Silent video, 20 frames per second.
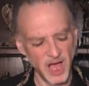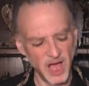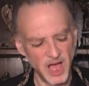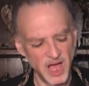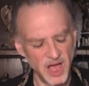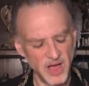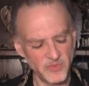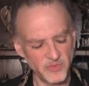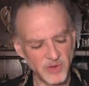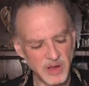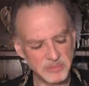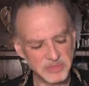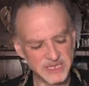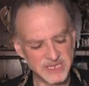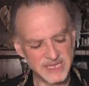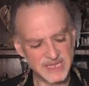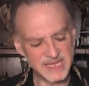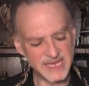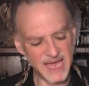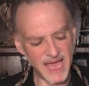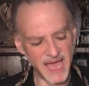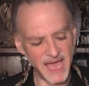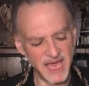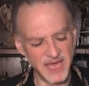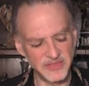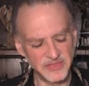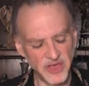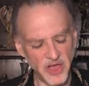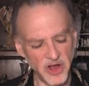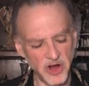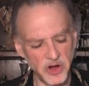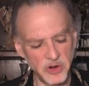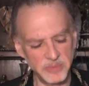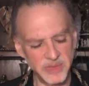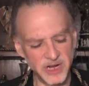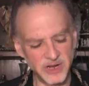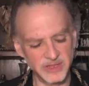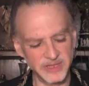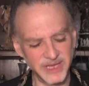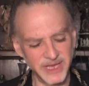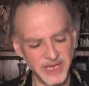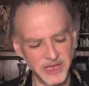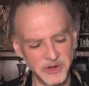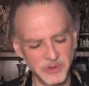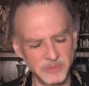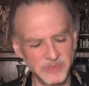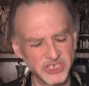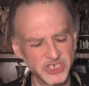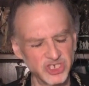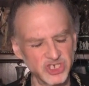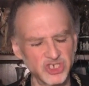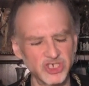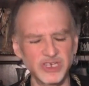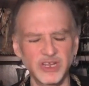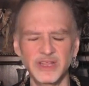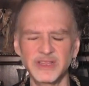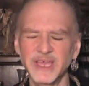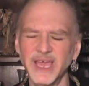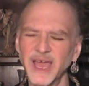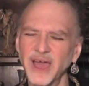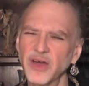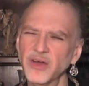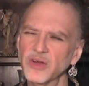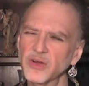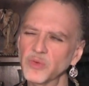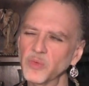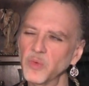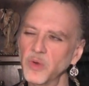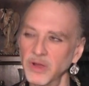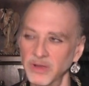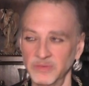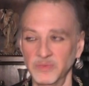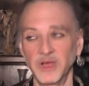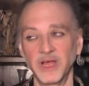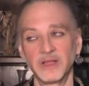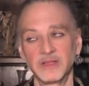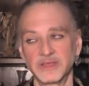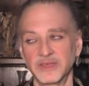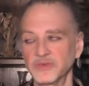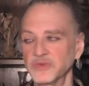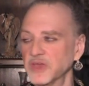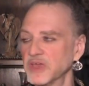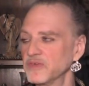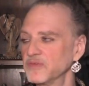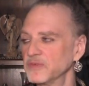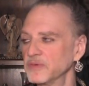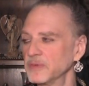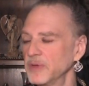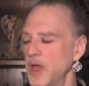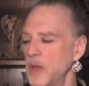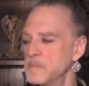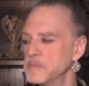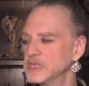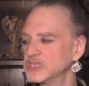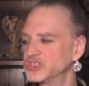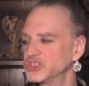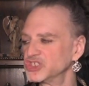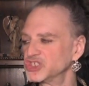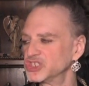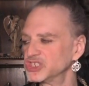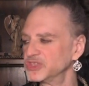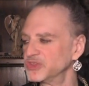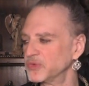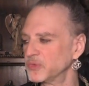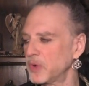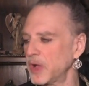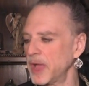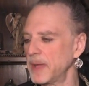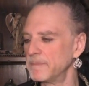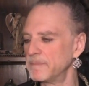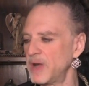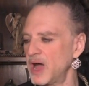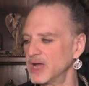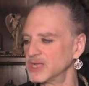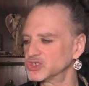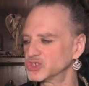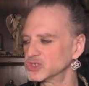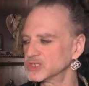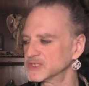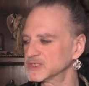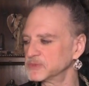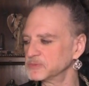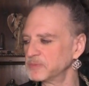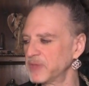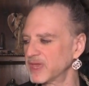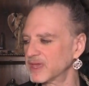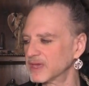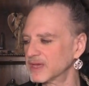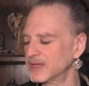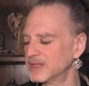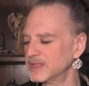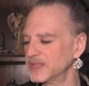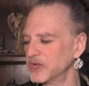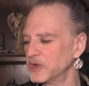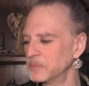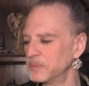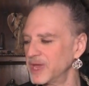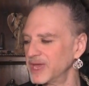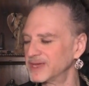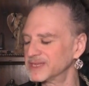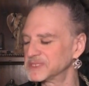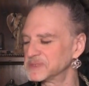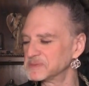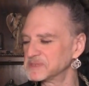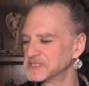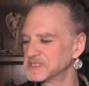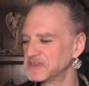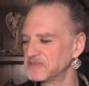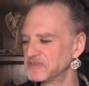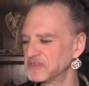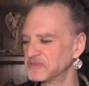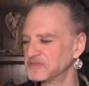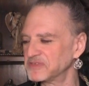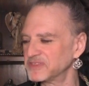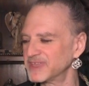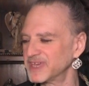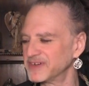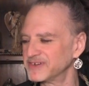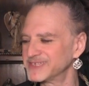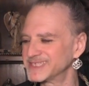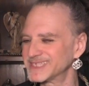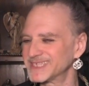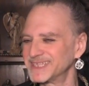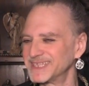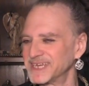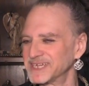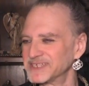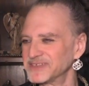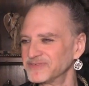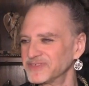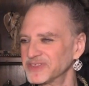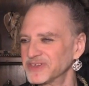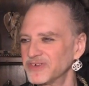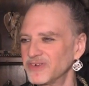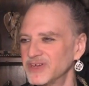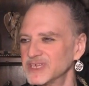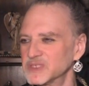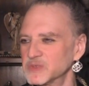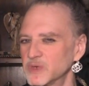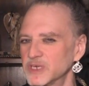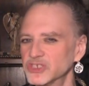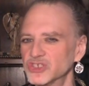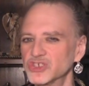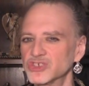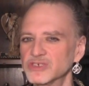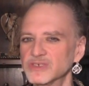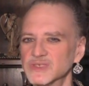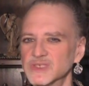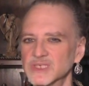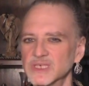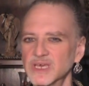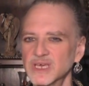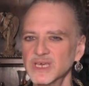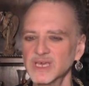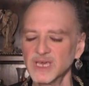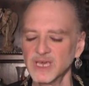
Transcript: Uh, Rebel in the eighth, Hermit on the inner, Magician on the outer. Well, you give a, a, magician the right mantra, so make it clear, make it specific for the Aries Collective and the Crosswatchers